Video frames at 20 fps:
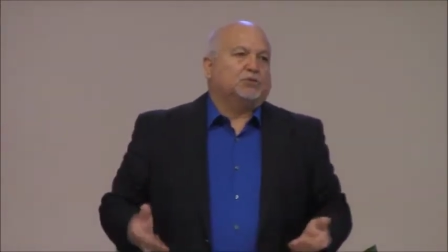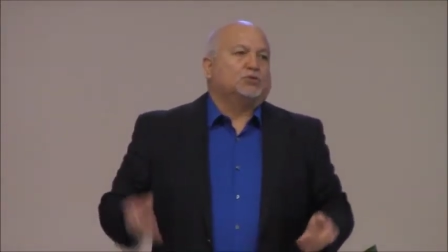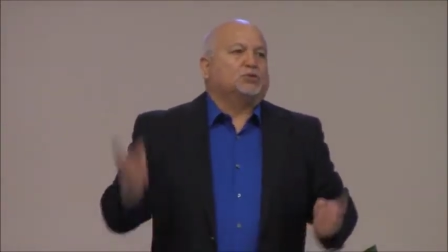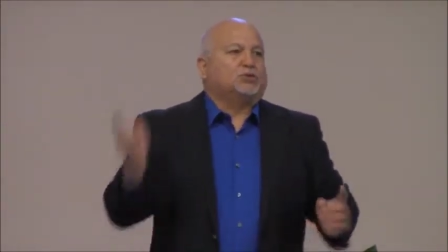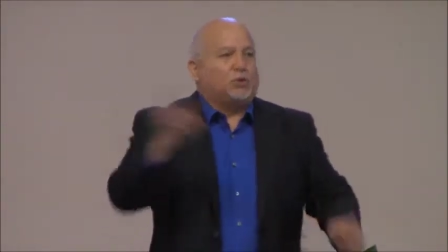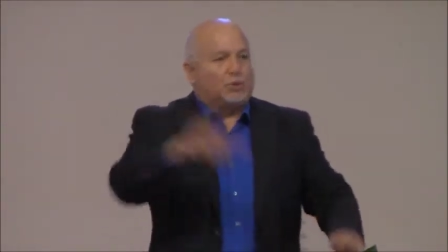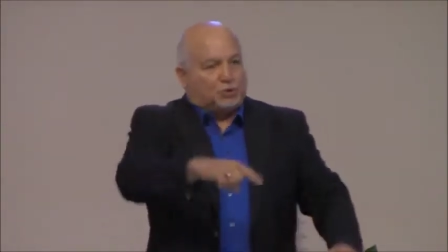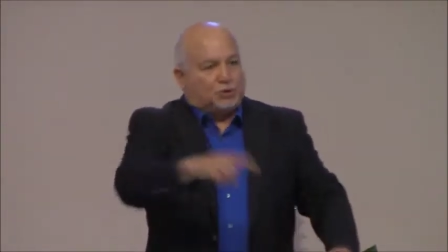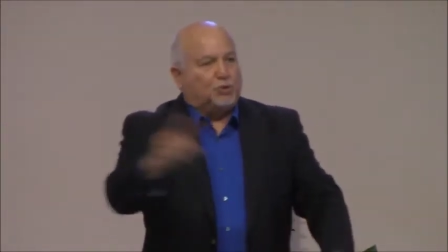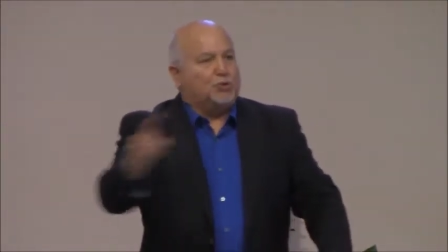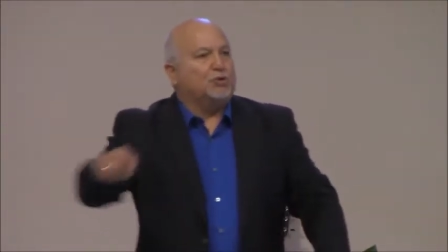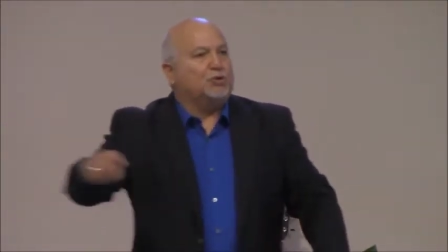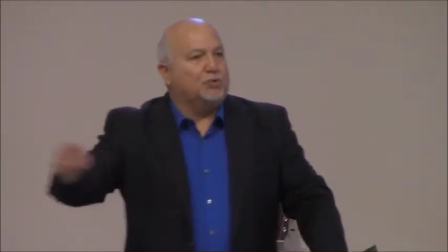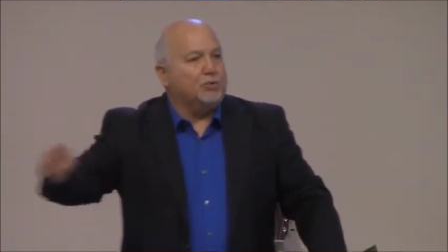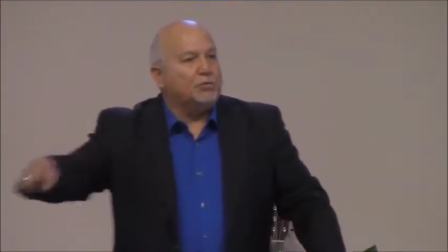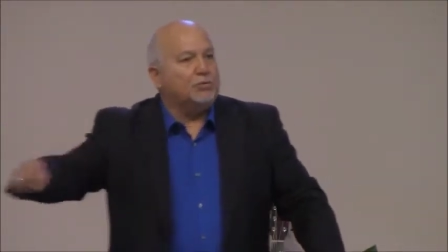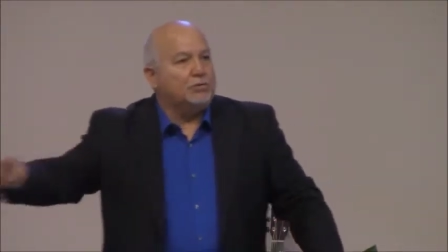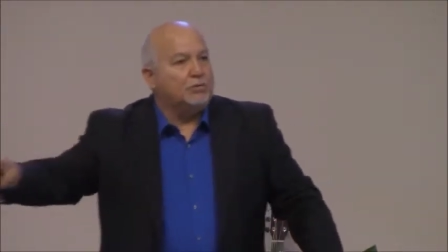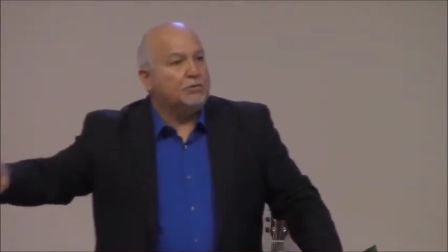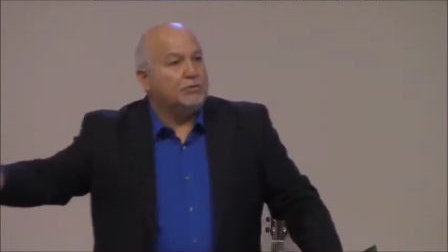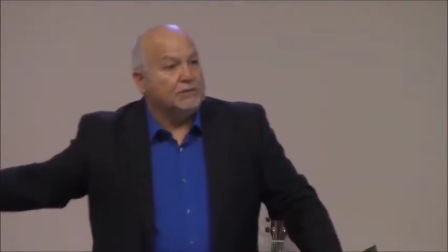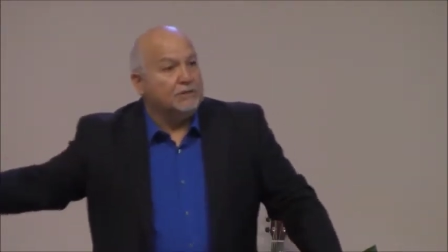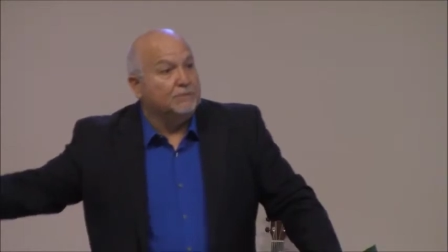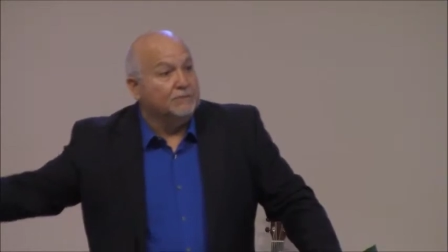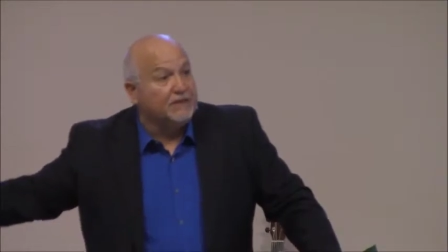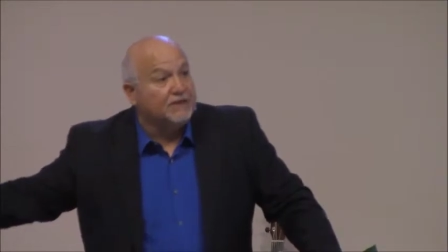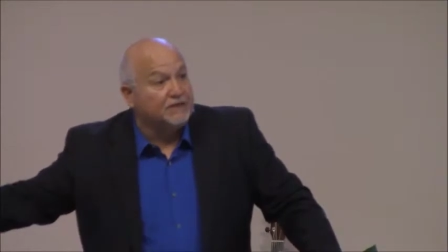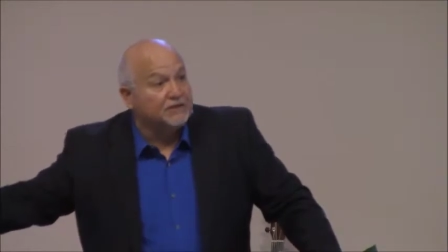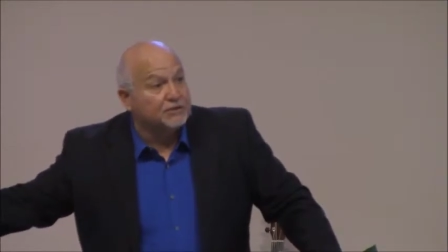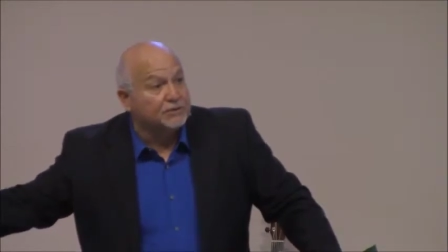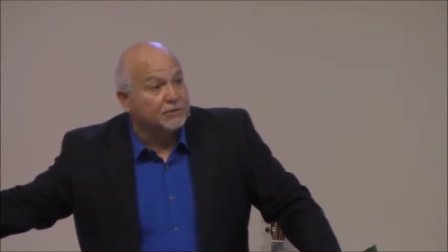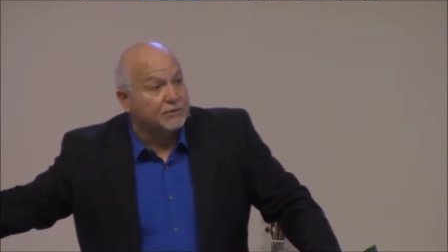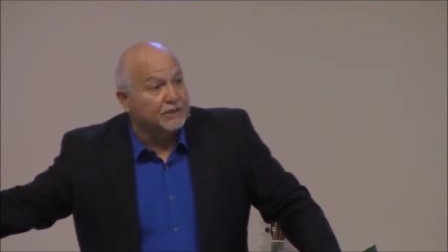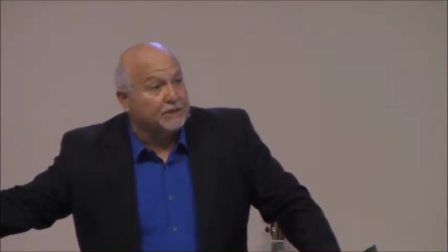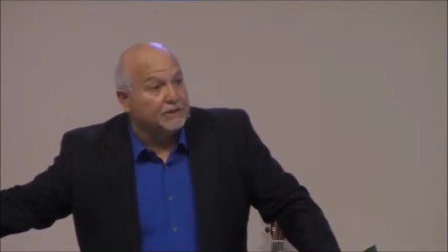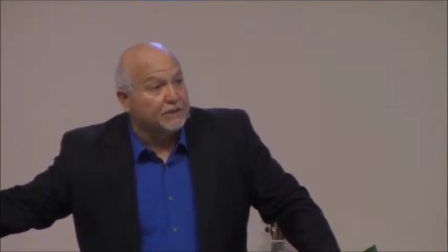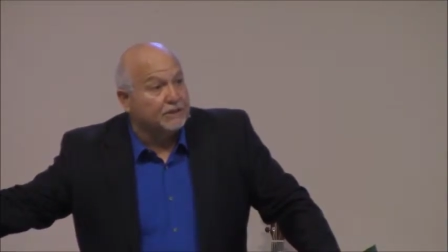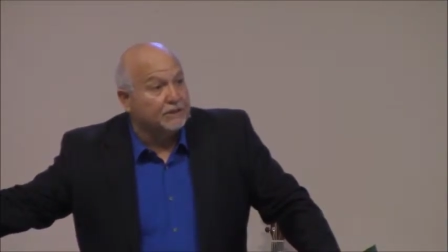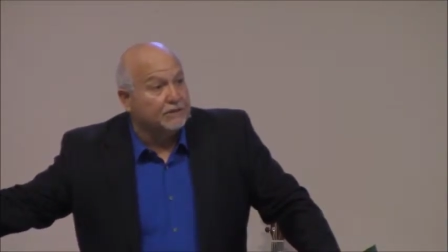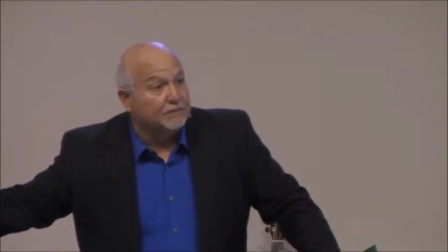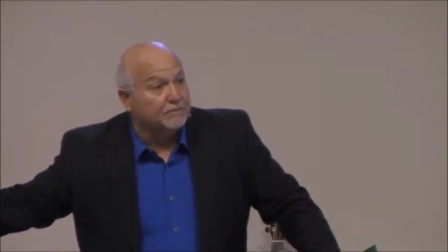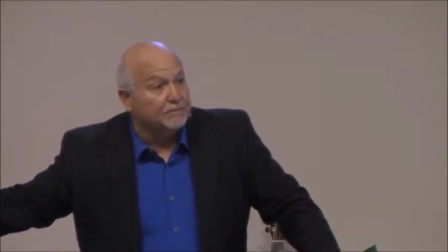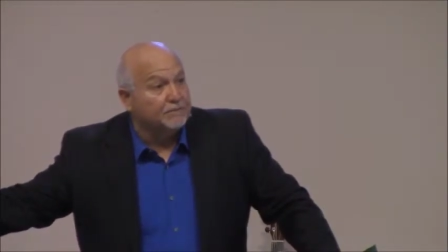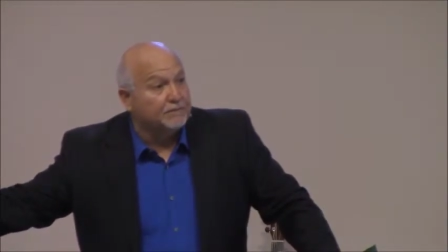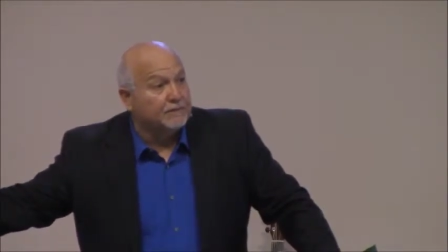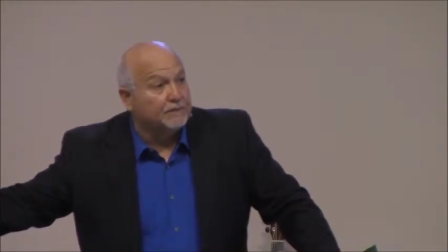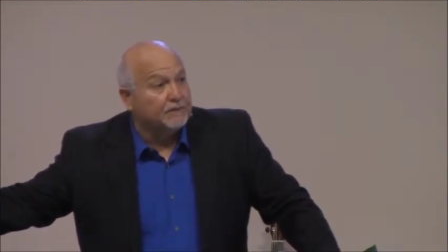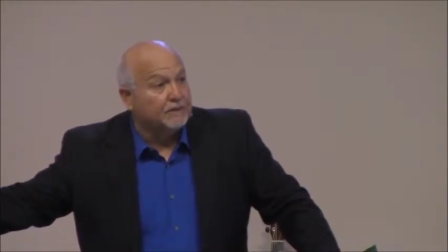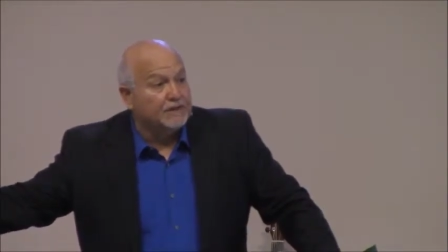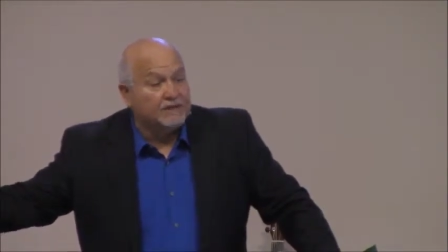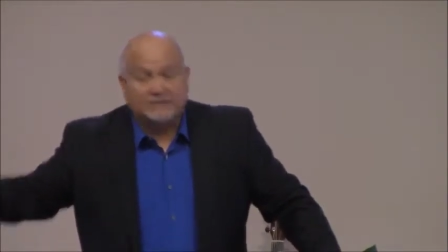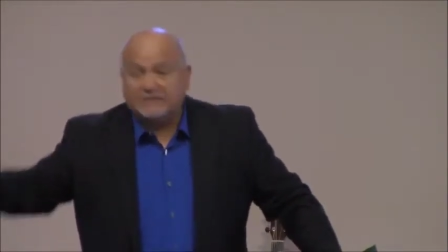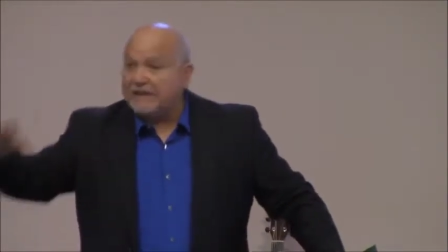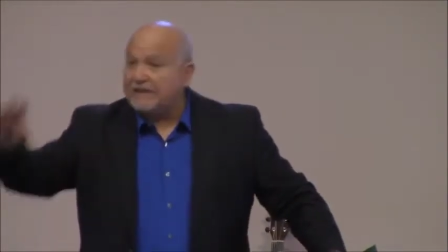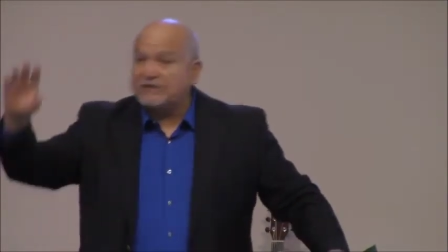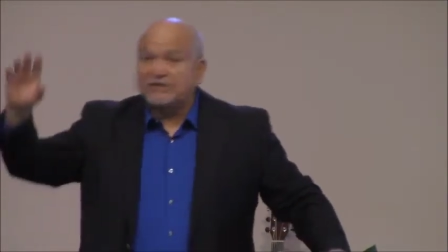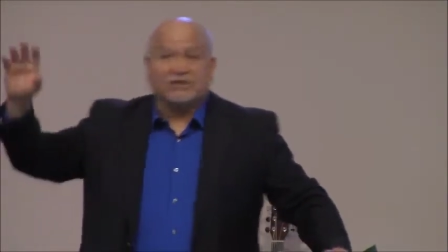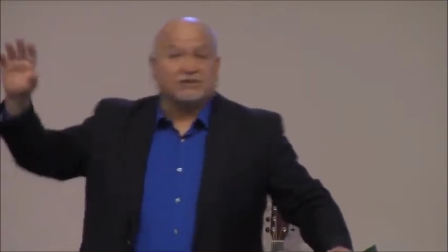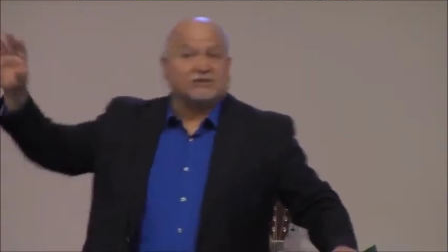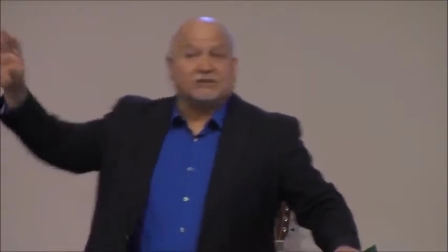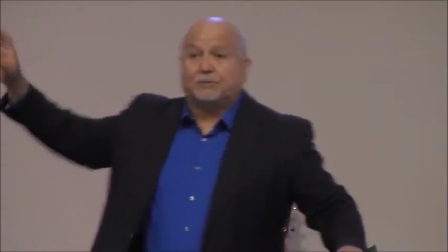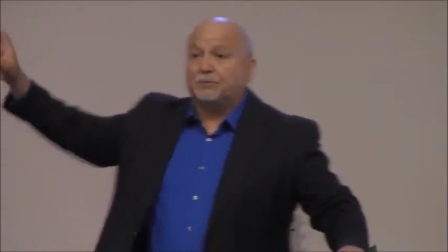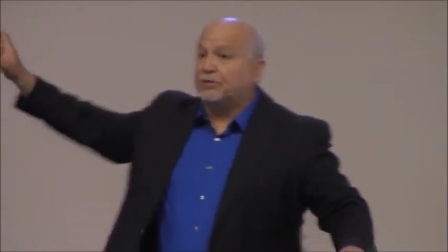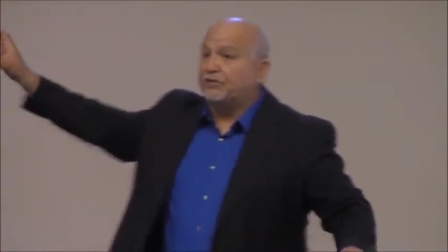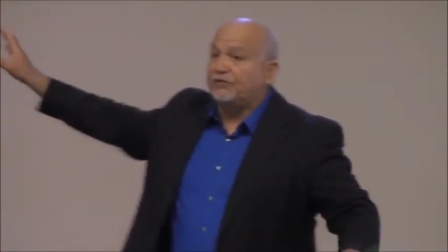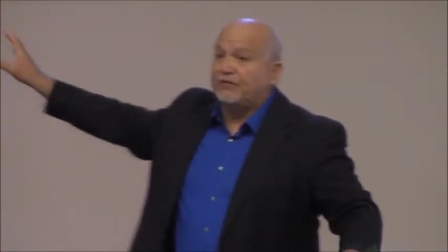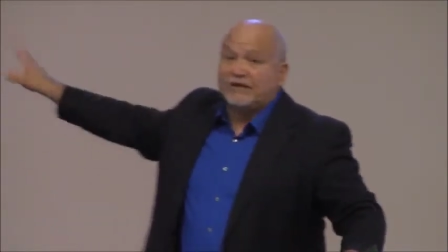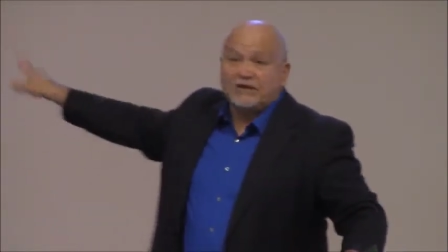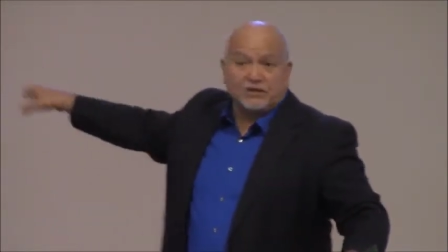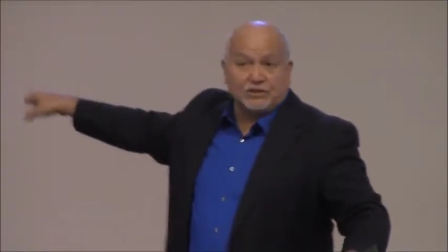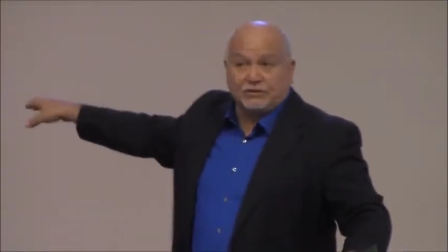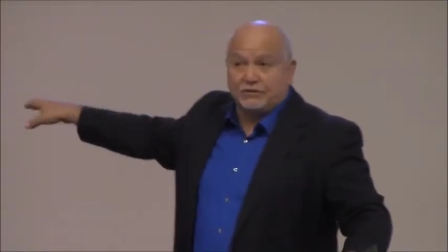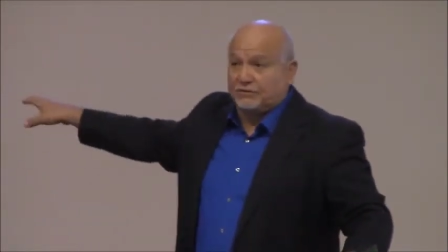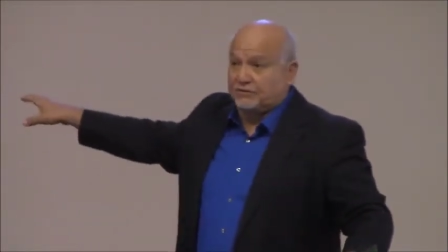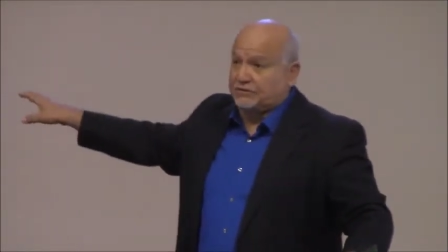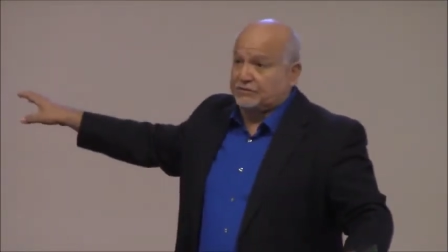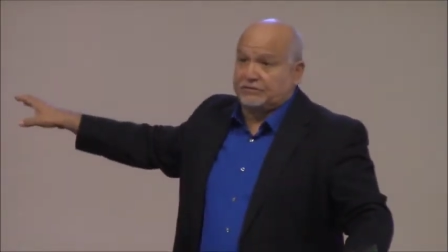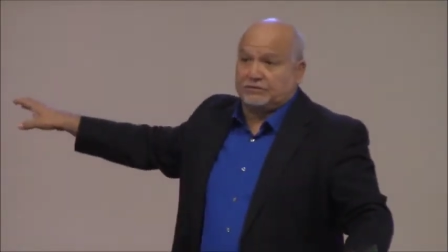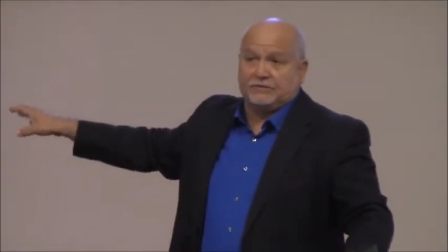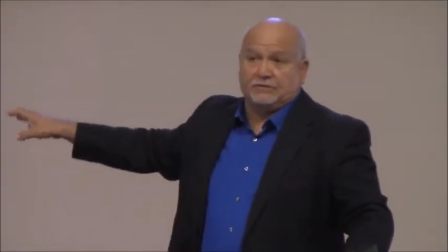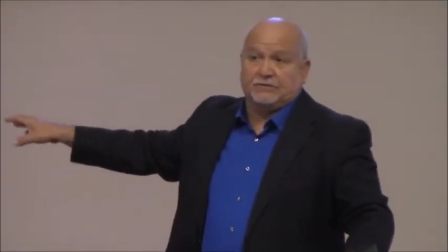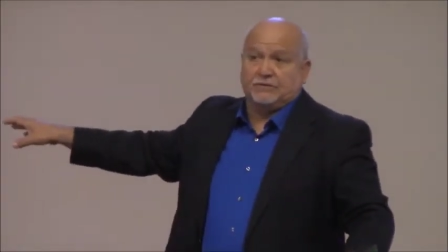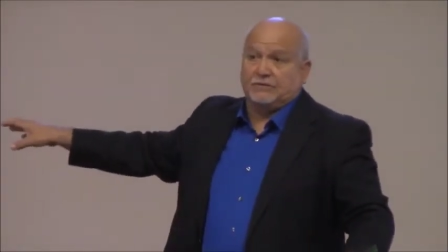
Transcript: to do the ministry. It's not just the professionals.